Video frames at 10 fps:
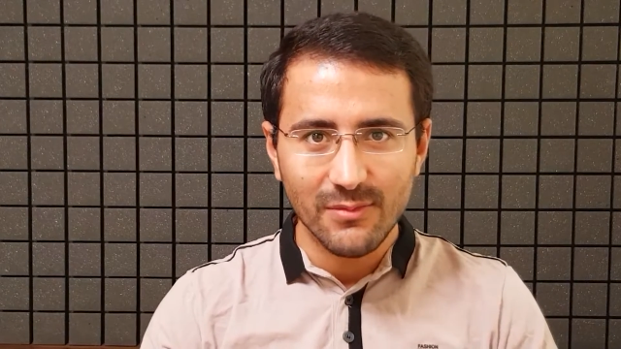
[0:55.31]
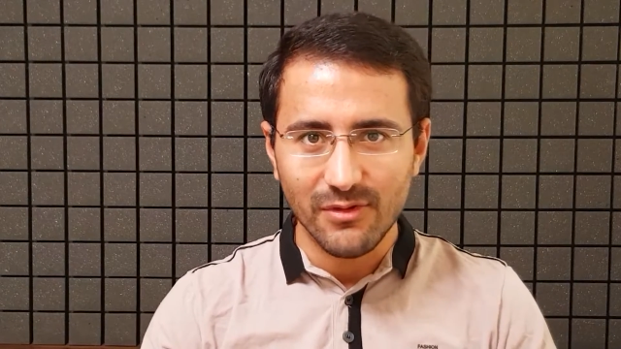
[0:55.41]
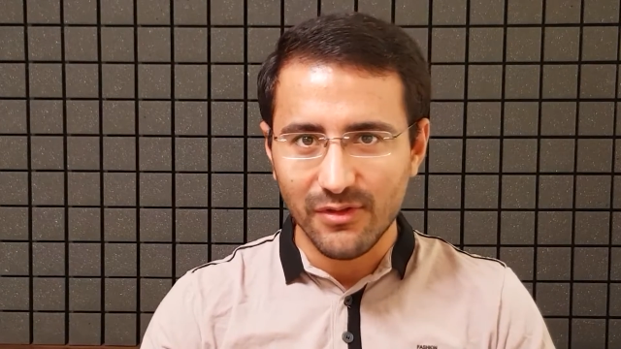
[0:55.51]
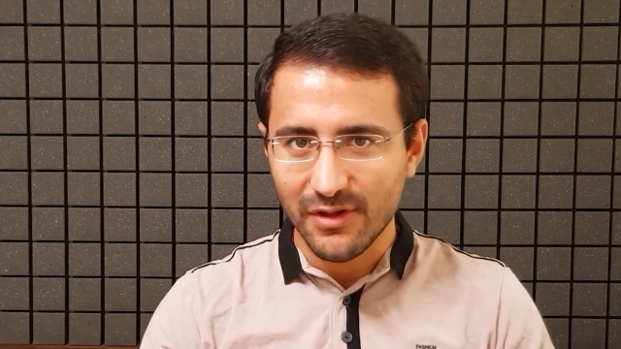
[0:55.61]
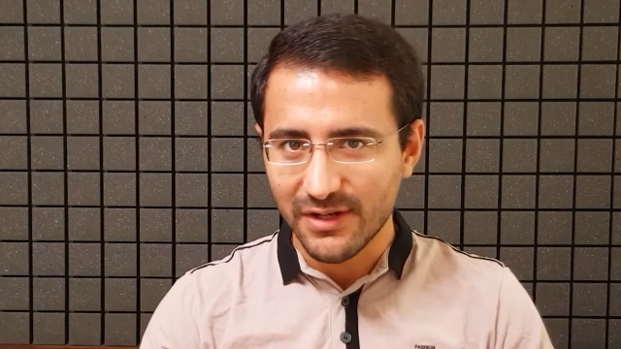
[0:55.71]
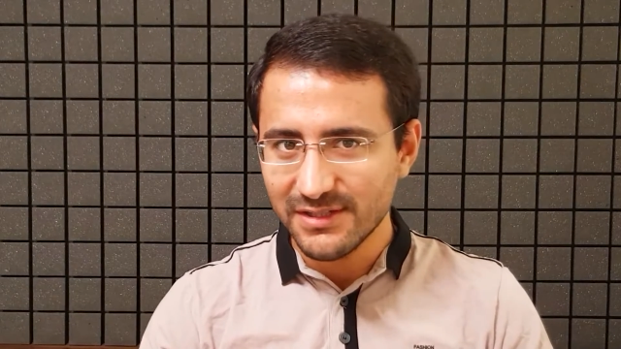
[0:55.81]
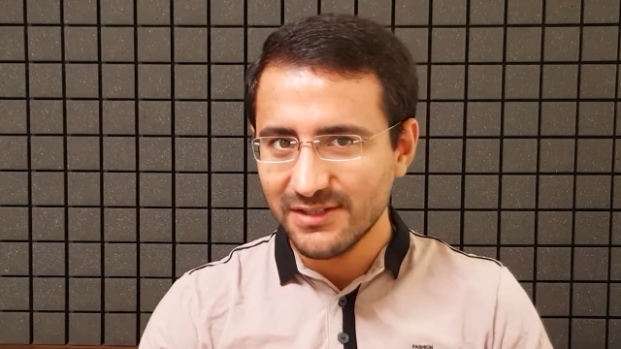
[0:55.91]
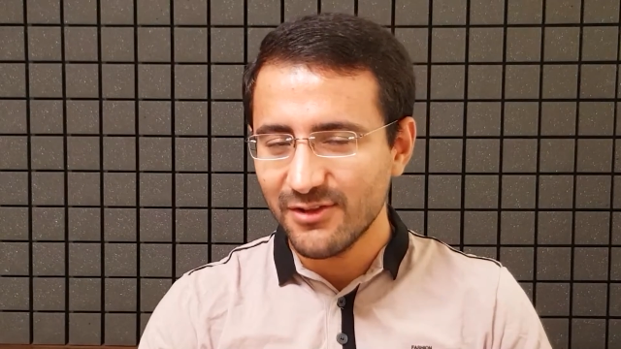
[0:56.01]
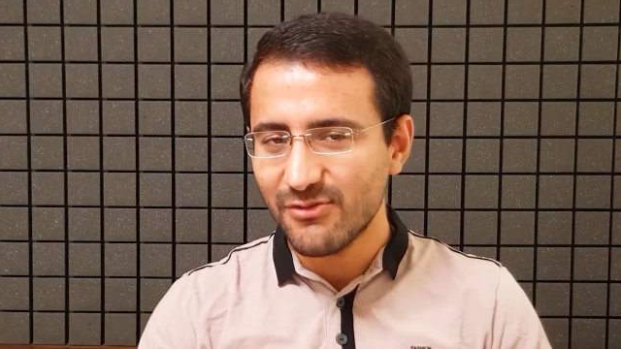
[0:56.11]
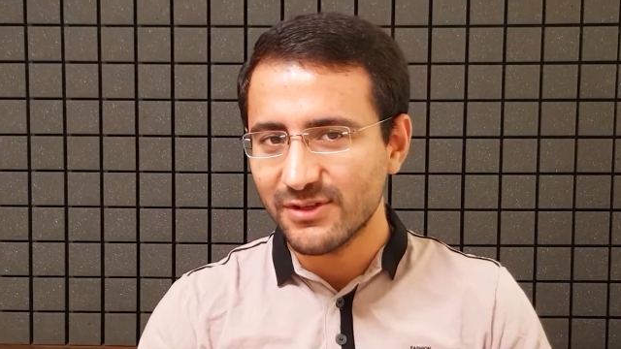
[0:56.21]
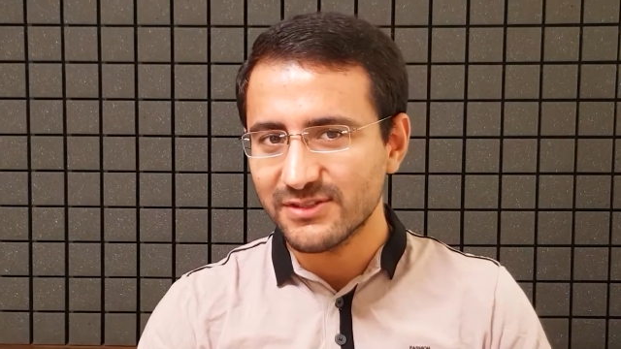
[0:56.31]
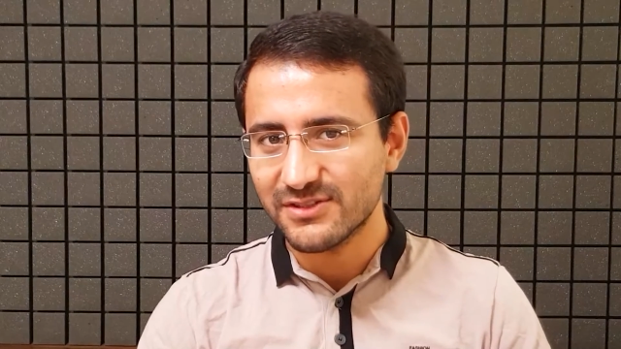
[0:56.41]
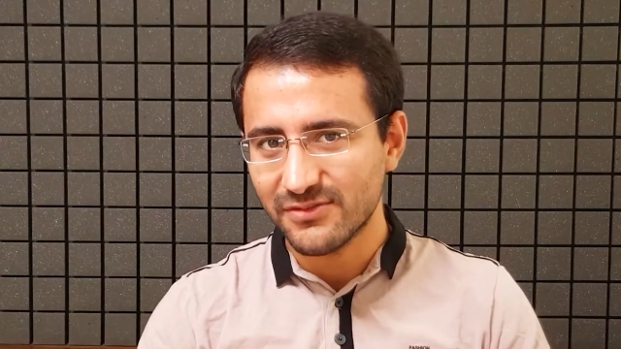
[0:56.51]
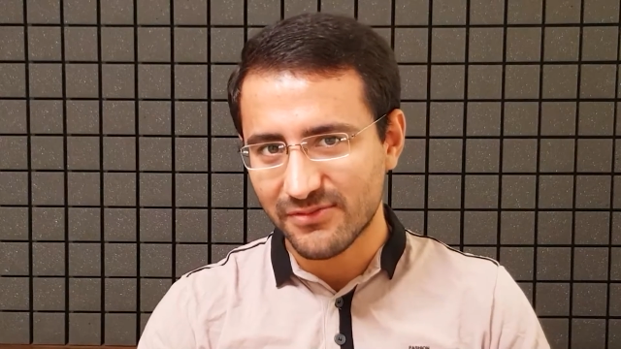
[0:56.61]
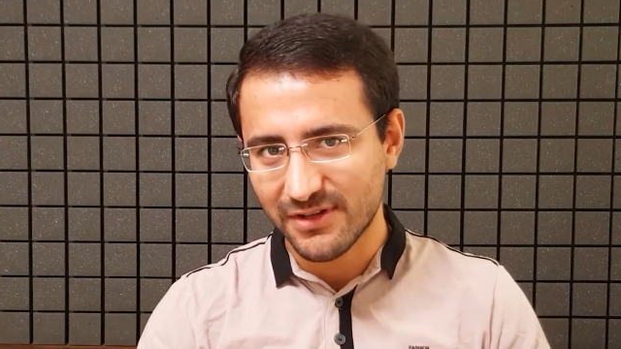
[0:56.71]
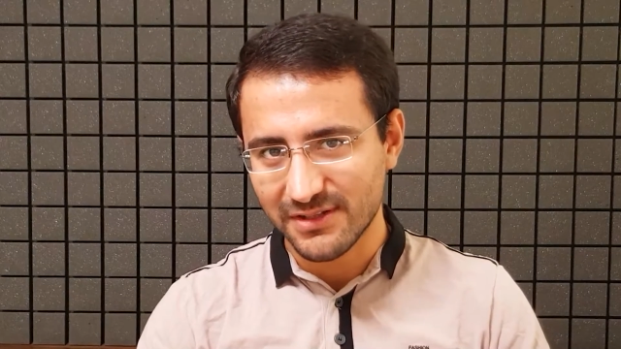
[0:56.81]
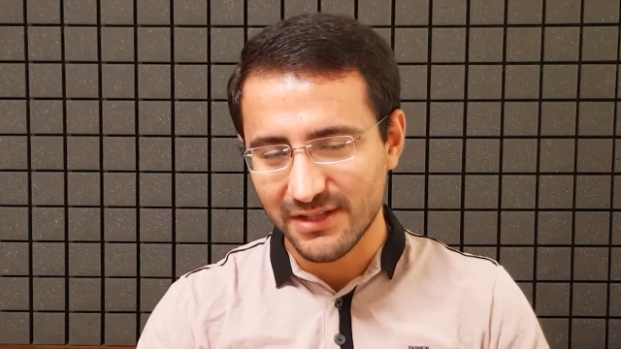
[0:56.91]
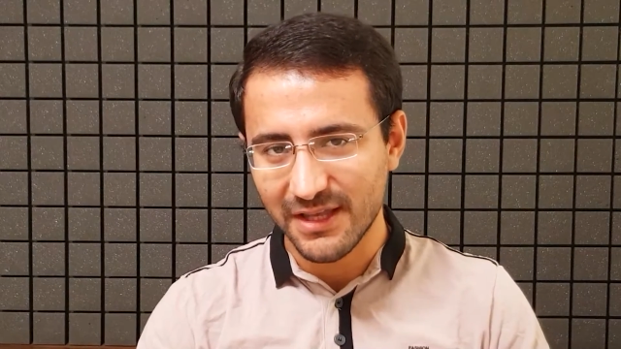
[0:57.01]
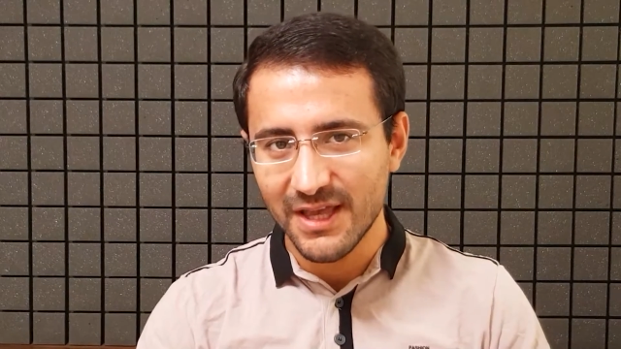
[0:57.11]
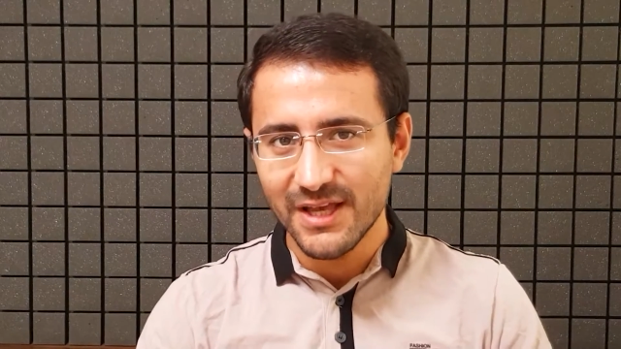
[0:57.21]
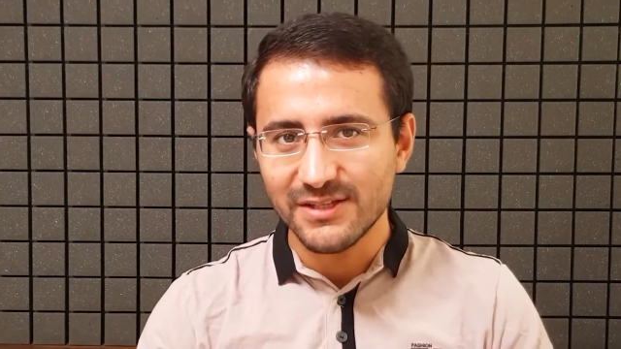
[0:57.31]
But the creditor thinks differently.